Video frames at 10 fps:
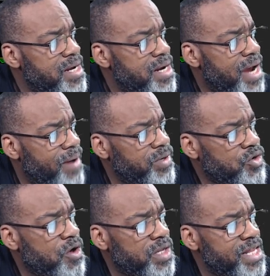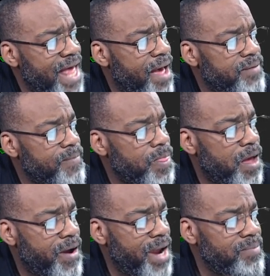I would call it that.
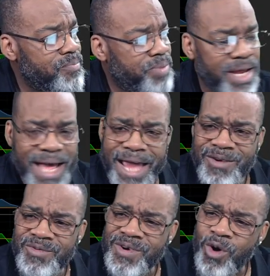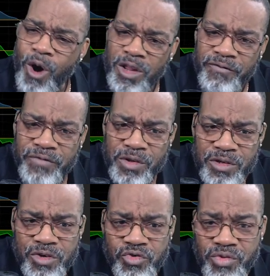I but I don't call it full
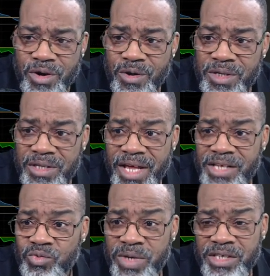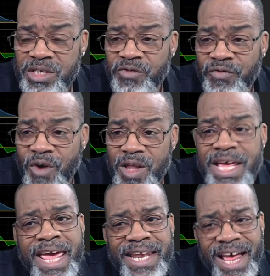control unless we just fall.
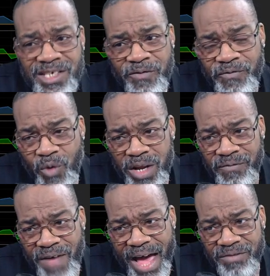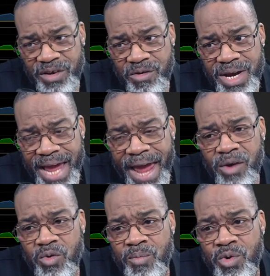That's a 45 degree
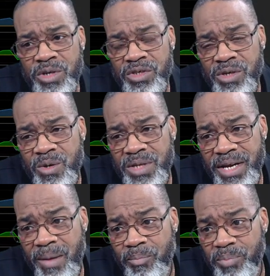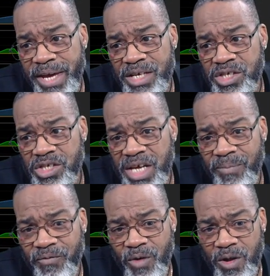angle more so than a big
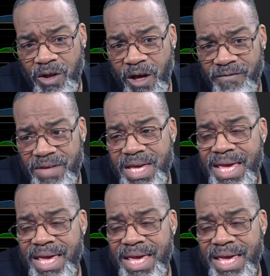steep fall off.